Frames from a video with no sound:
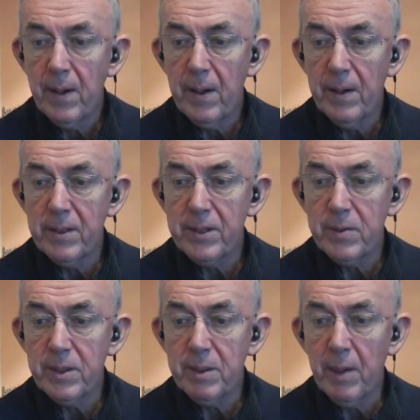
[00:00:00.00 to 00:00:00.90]
and
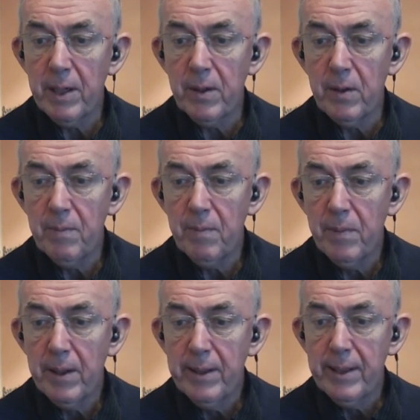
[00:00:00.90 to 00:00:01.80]
switch it back on
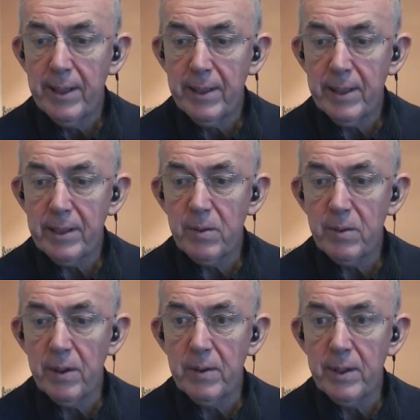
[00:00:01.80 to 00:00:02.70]
and that's the
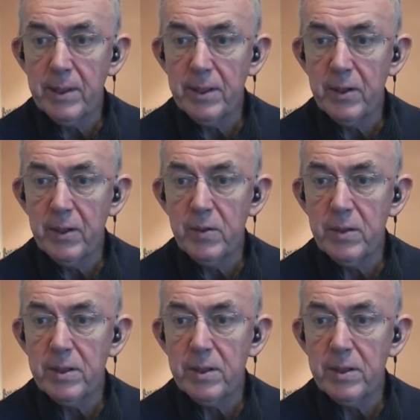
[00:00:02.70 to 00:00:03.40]
one I'm going to use.